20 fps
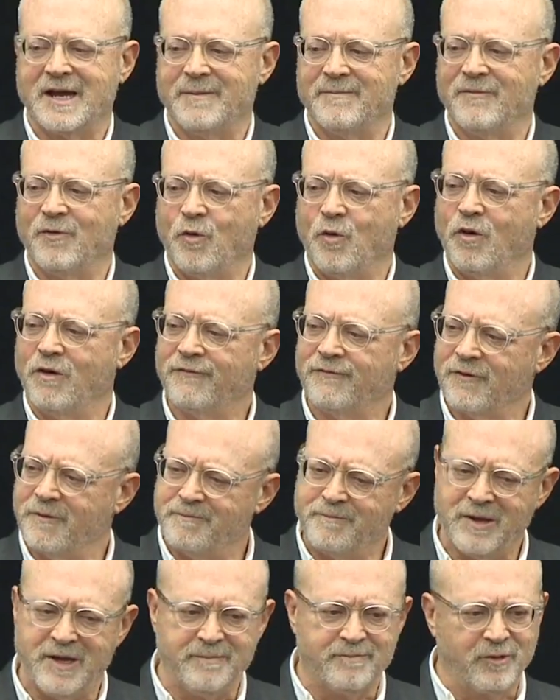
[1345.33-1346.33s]
I'm all for
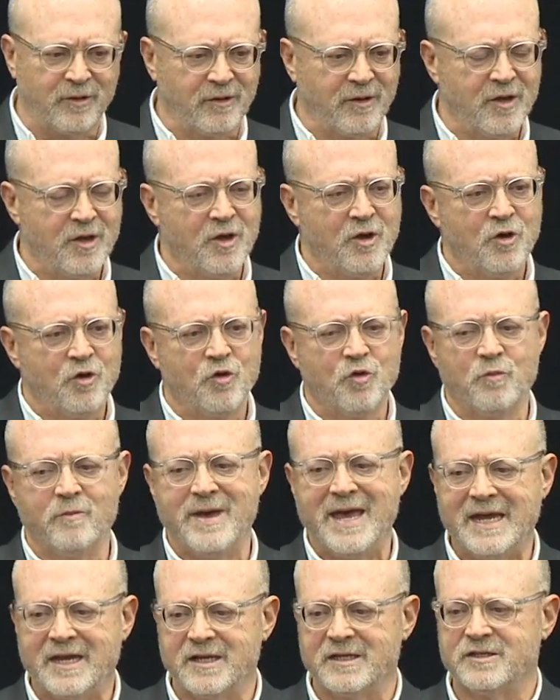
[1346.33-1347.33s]
people who
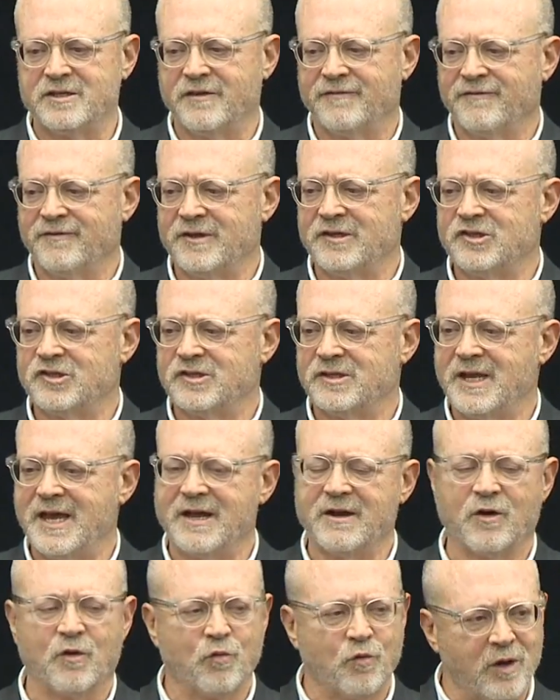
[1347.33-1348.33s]
make a difference
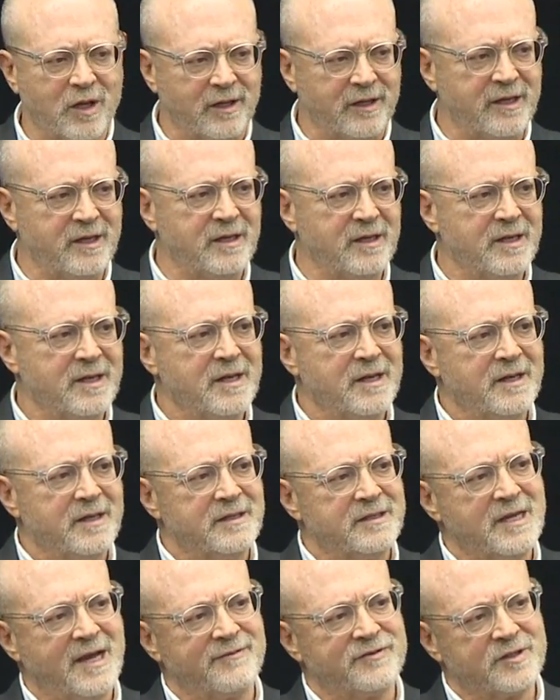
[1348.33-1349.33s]
and are willing
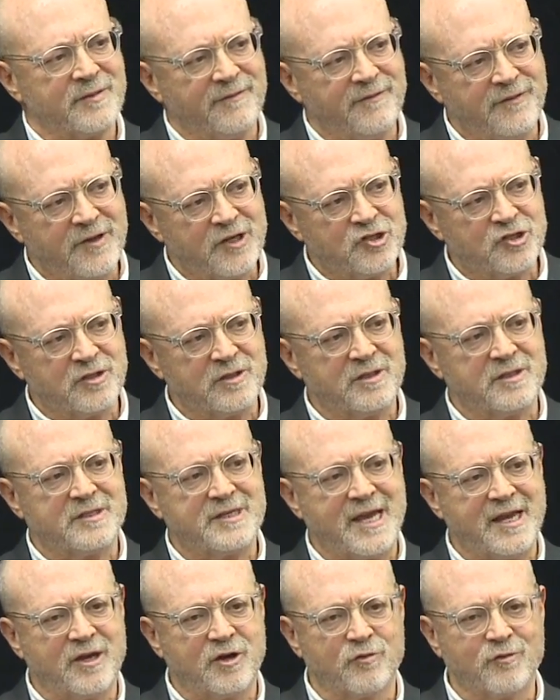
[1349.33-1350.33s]
to have some vision,
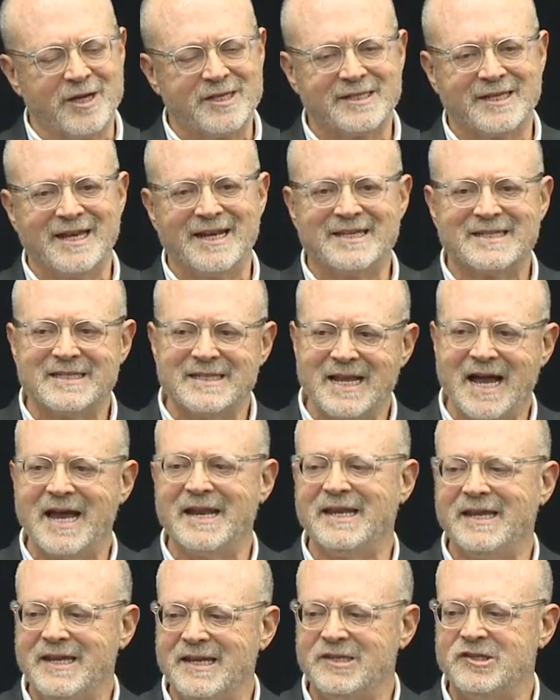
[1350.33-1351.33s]
take a risk, and it's
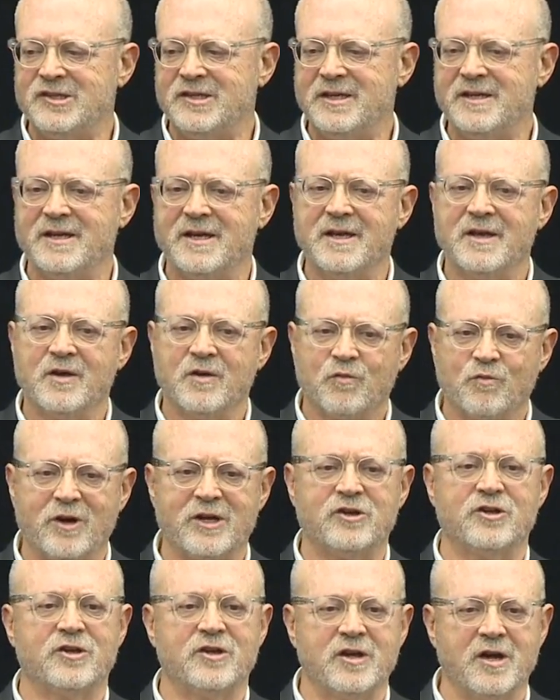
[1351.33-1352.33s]
not easy
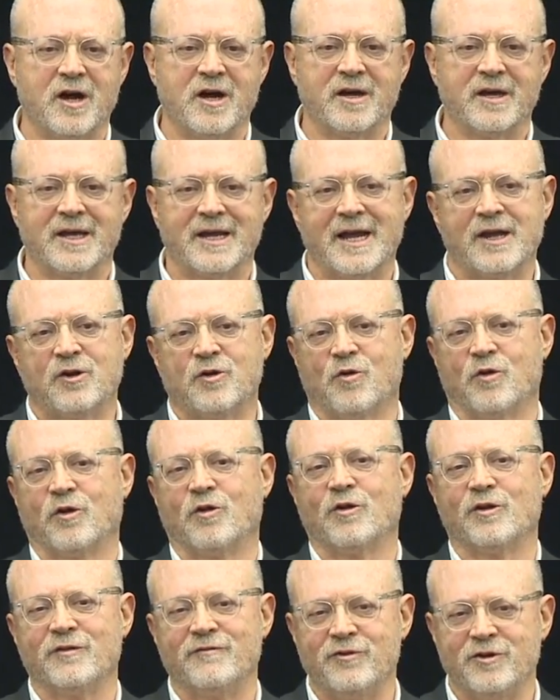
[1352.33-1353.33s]
when you're young, and I call
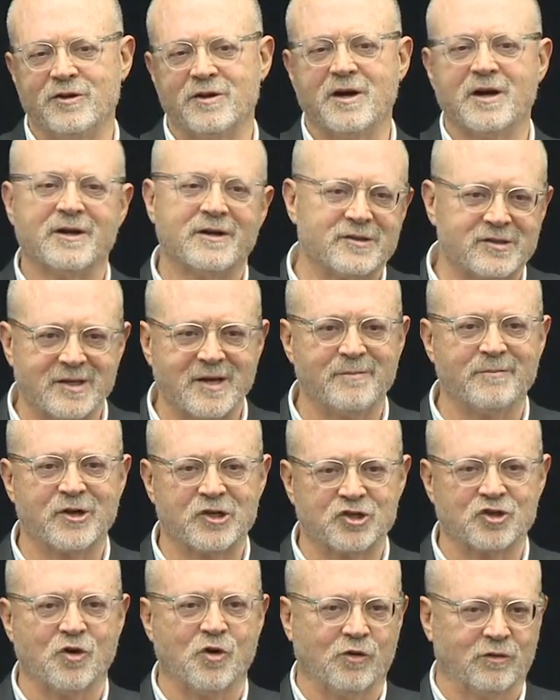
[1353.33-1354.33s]
all of you young because I'm
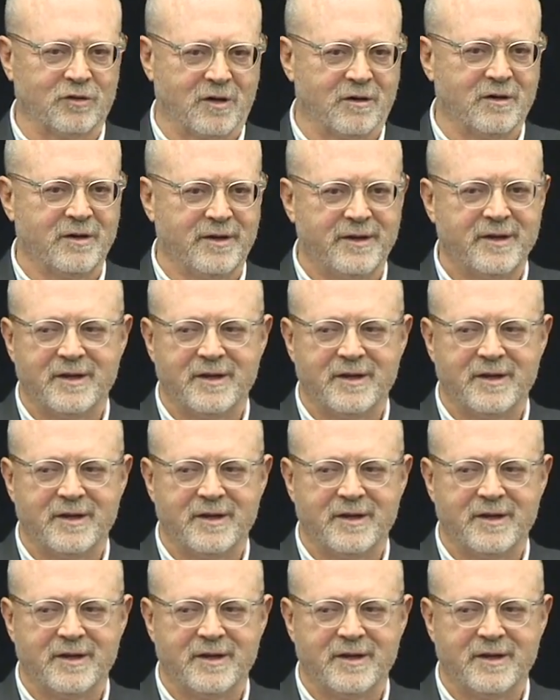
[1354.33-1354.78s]
much older.